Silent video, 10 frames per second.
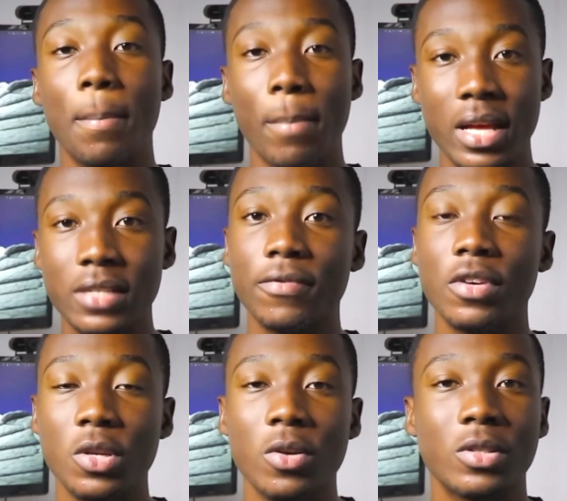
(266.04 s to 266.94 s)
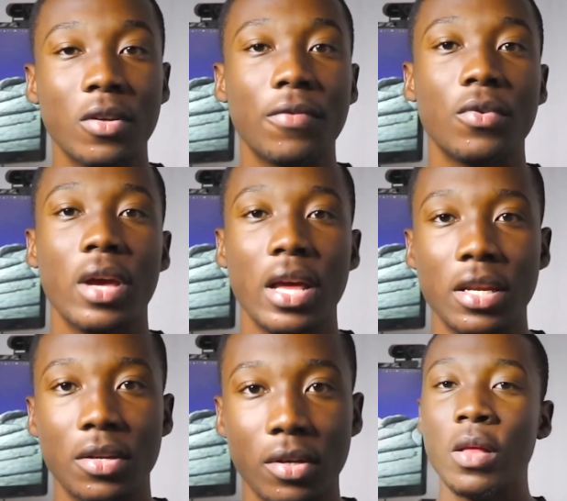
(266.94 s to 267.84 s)
best video software
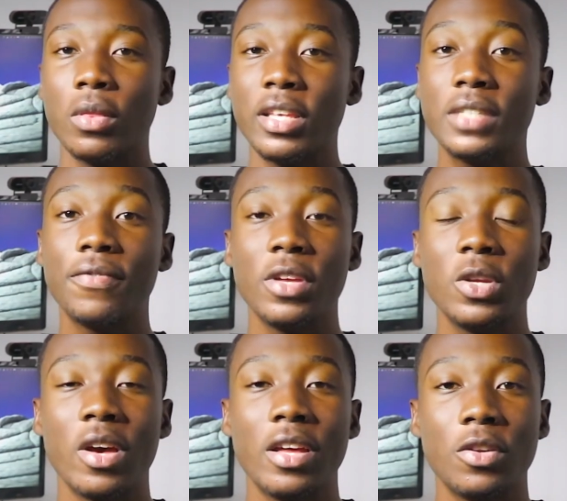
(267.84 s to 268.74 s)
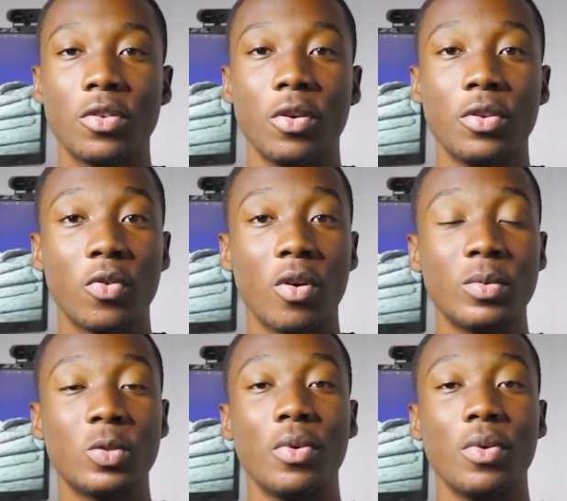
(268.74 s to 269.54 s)
editor. This video editor do comes